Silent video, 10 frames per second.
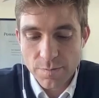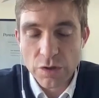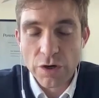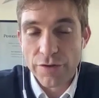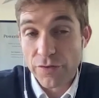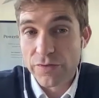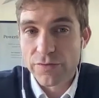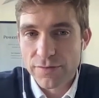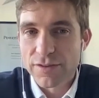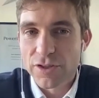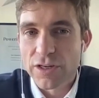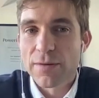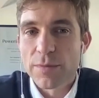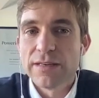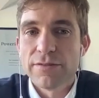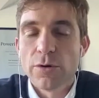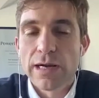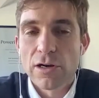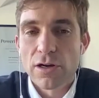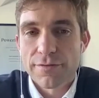to be giving away
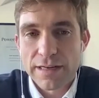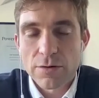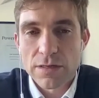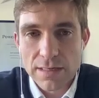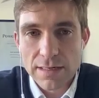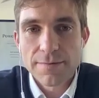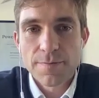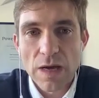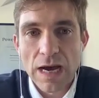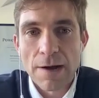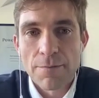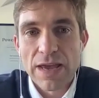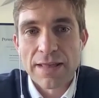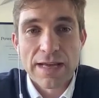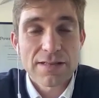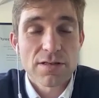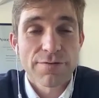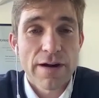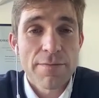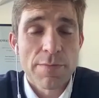a lot of equity. Mm-hmm. And that's the
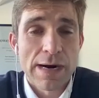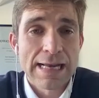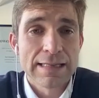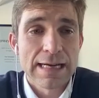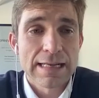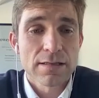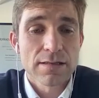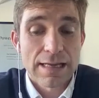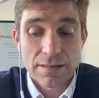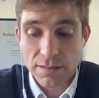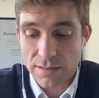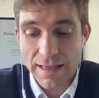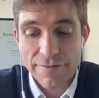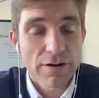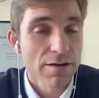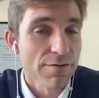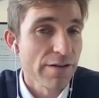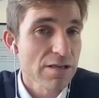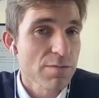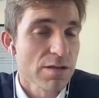frame of mind that South African
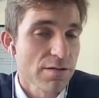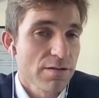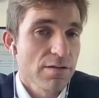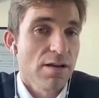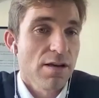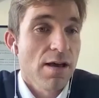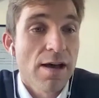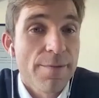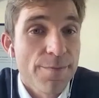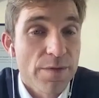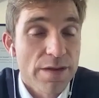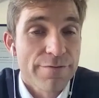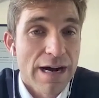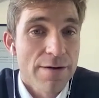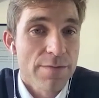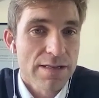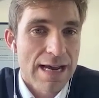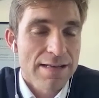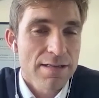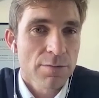investment environment
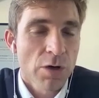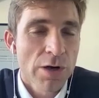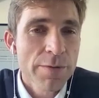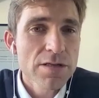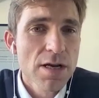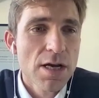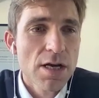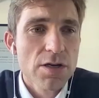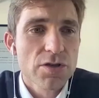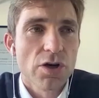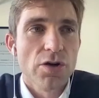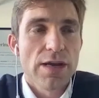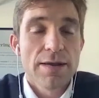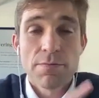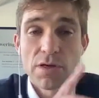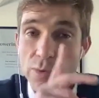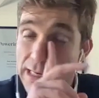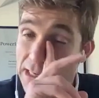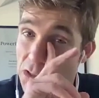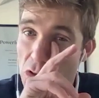has at the moment. So in
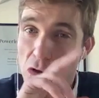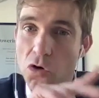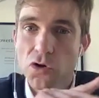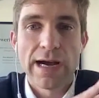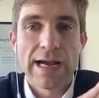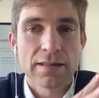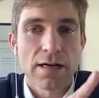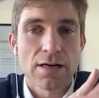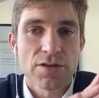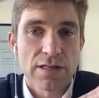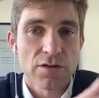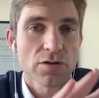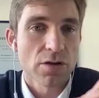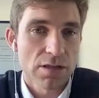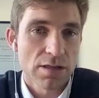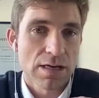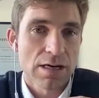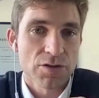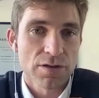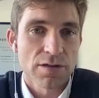between your 8,000 and your
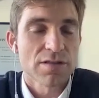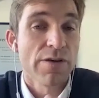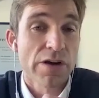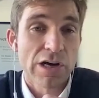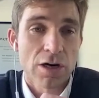30,000, it's very